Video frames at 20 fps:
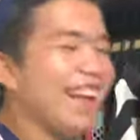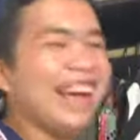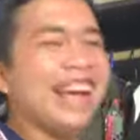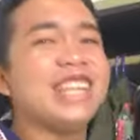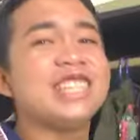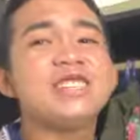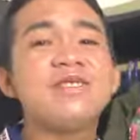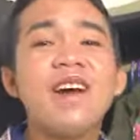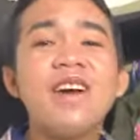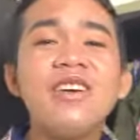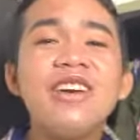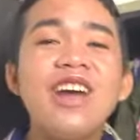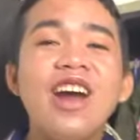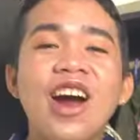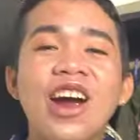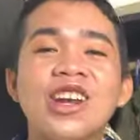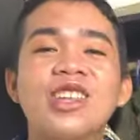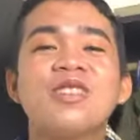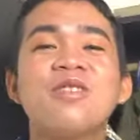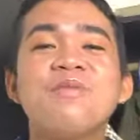it's very
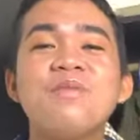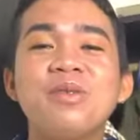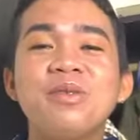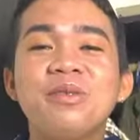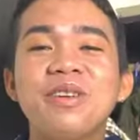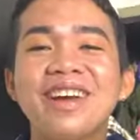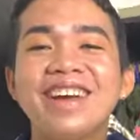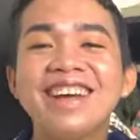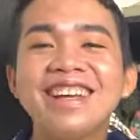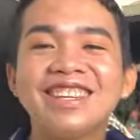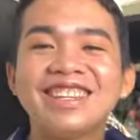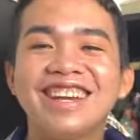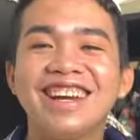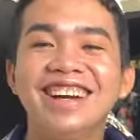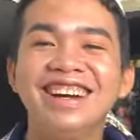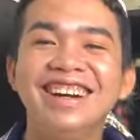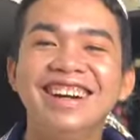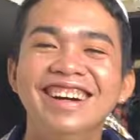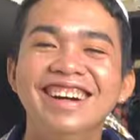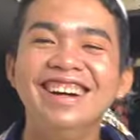hard to be rich.
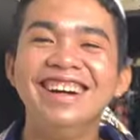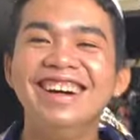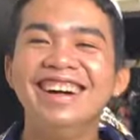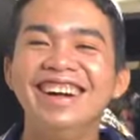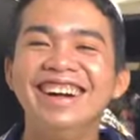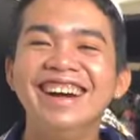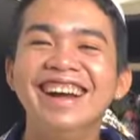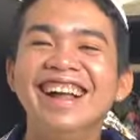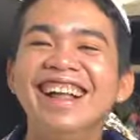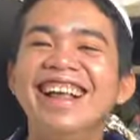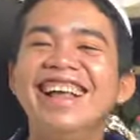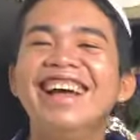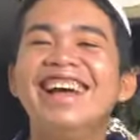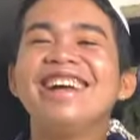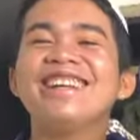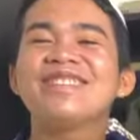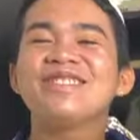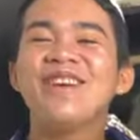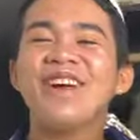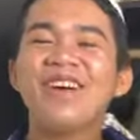
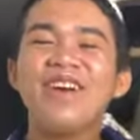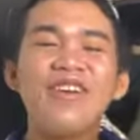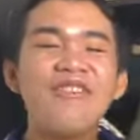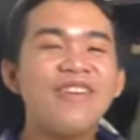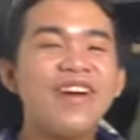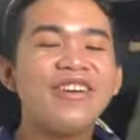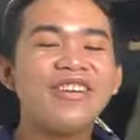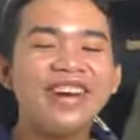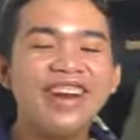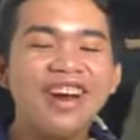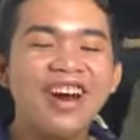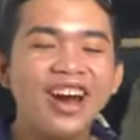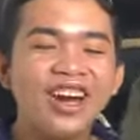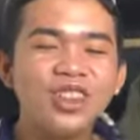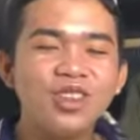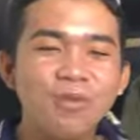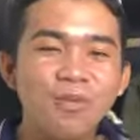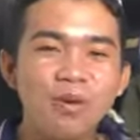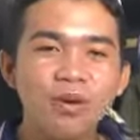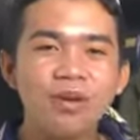It's very
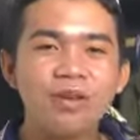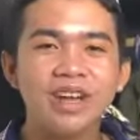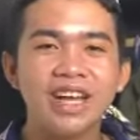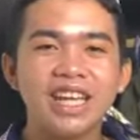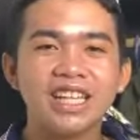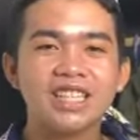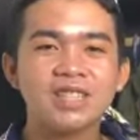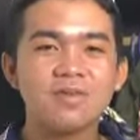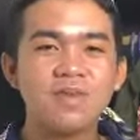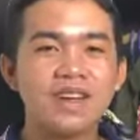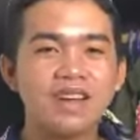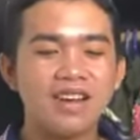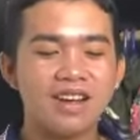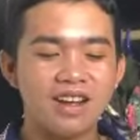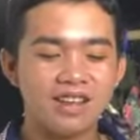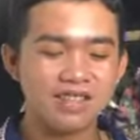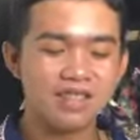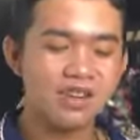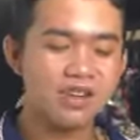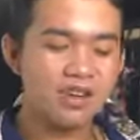hard to be rich
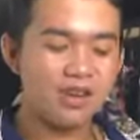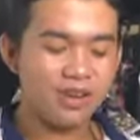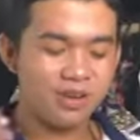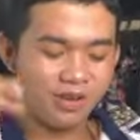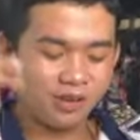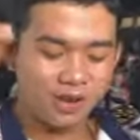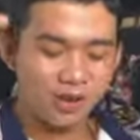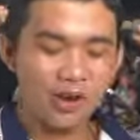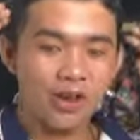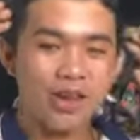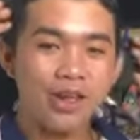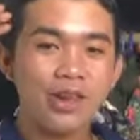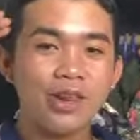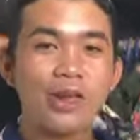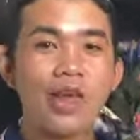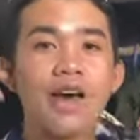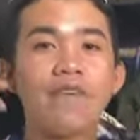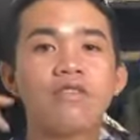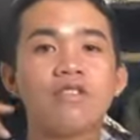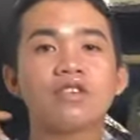because you know all
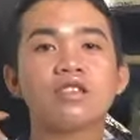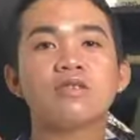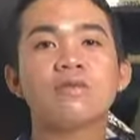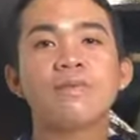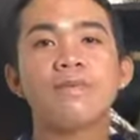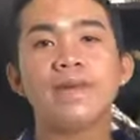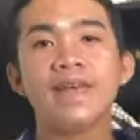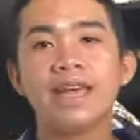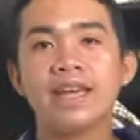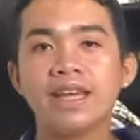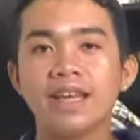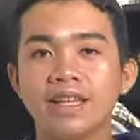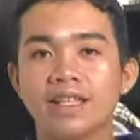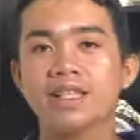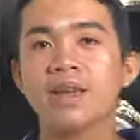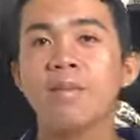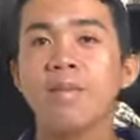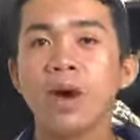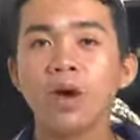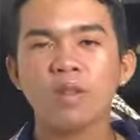you have to speak
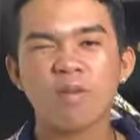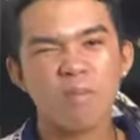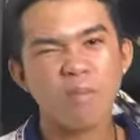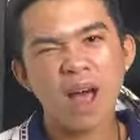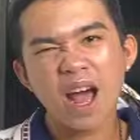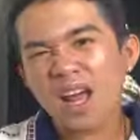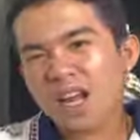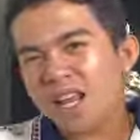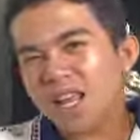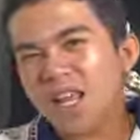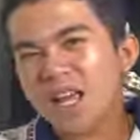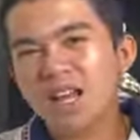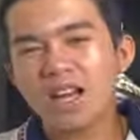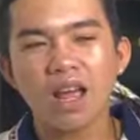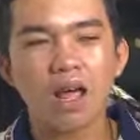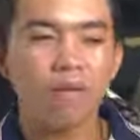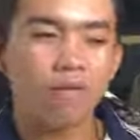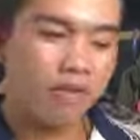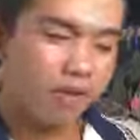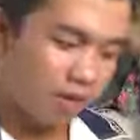it's about money and
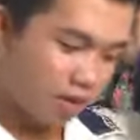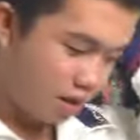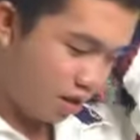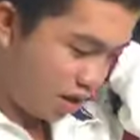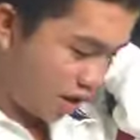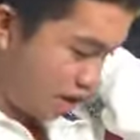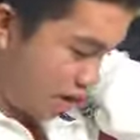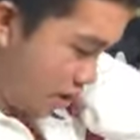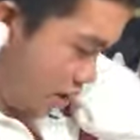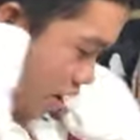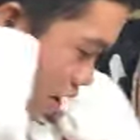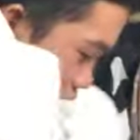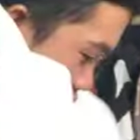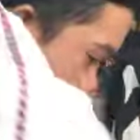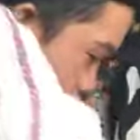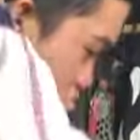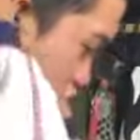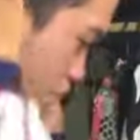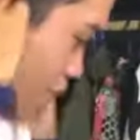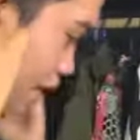everything.
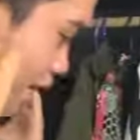So